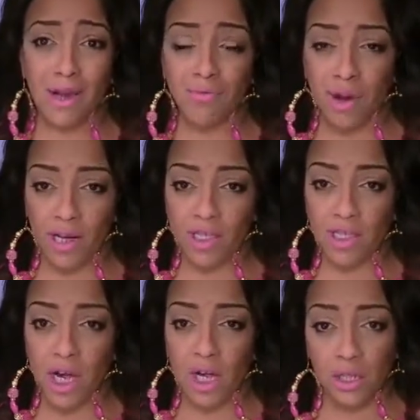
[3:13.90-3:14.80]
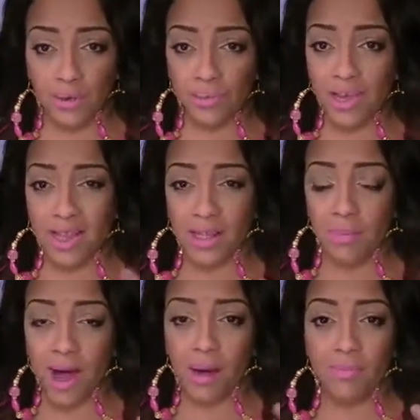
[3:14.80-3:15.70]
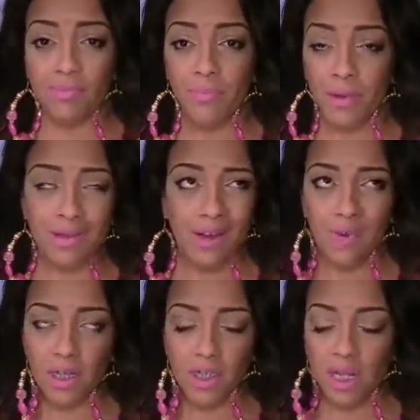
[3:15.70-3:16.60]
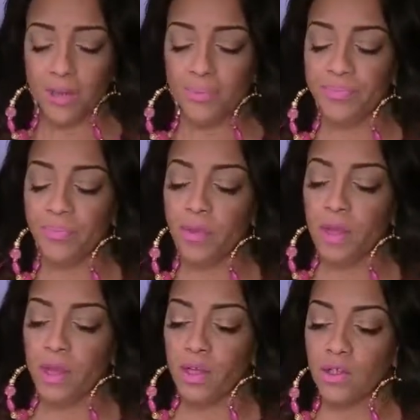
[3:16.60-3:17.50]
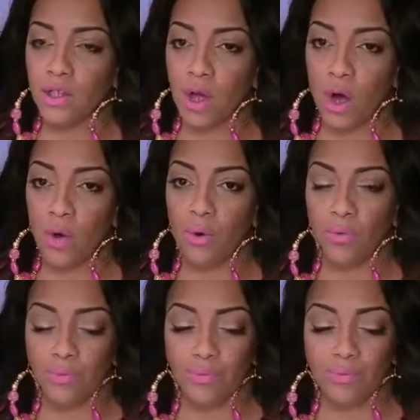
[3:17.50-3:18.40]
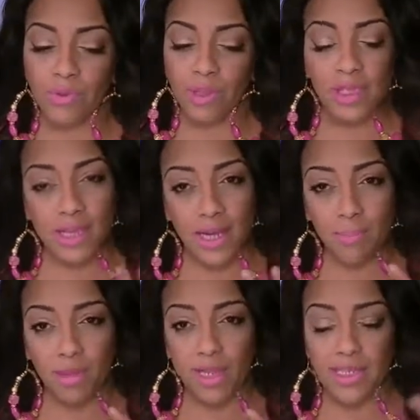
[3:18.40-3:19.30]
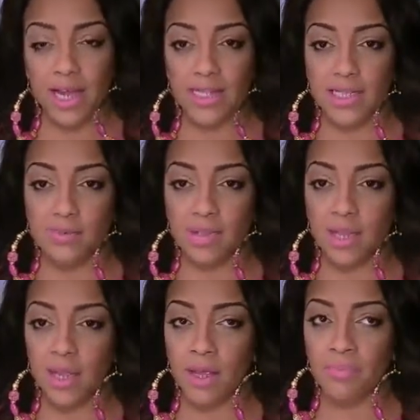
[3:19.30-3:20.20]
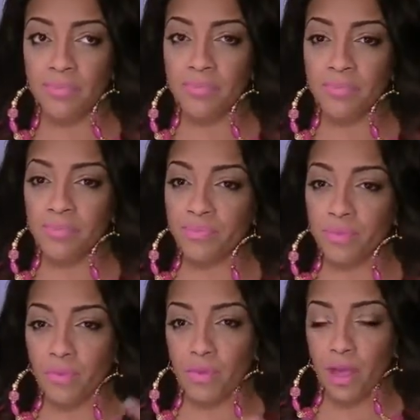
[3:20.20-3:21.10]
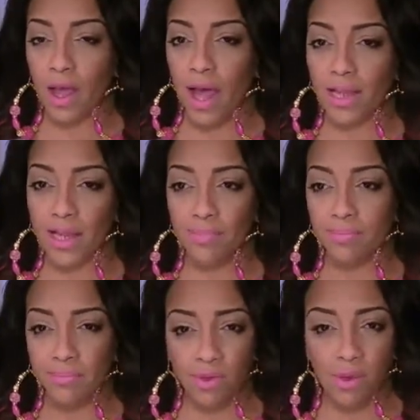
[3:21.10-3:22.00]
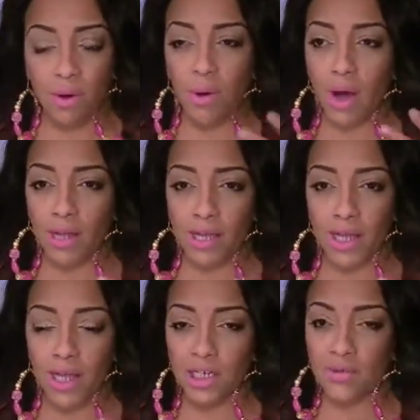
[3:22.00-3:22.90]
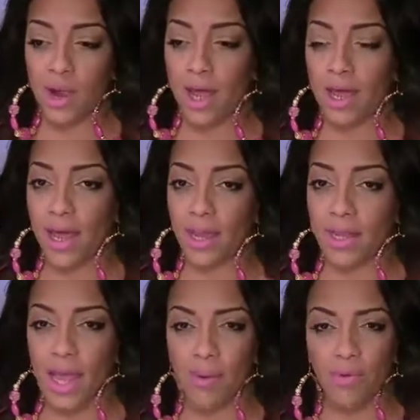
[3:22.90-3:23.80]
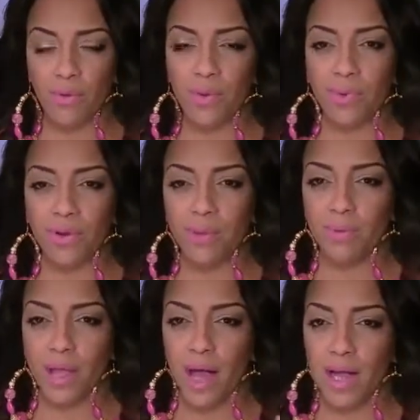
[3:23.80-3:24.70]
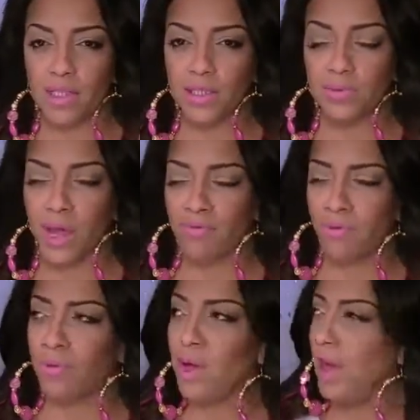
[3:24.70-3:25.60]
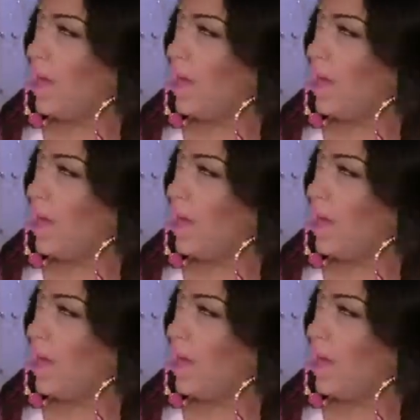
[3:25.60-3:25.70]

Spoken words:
a reddish color at the bottom, like a reddish color. So the second bleach that I did with it, I let it, you know, I let it air dry, and it came out really pretty blondes, what have you.